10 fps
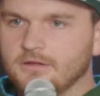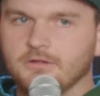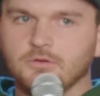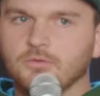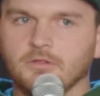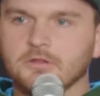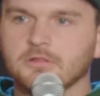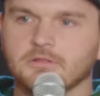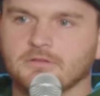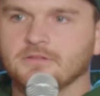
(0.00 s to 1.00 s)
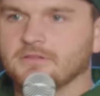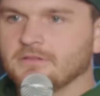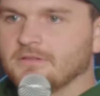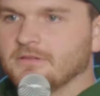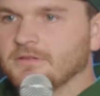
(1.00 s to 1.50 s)
didn't do this.
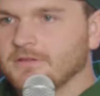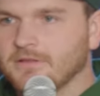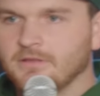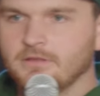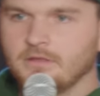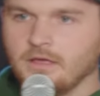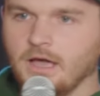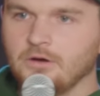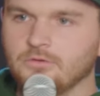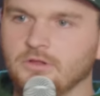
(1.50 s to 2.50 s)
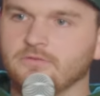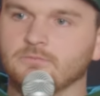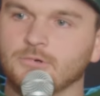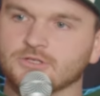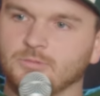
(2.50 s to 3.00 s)
I would leave
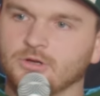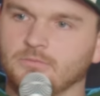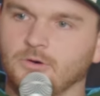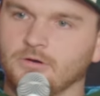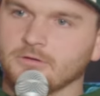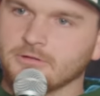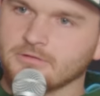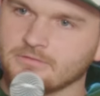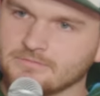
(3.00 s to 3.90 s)
much bigger marks.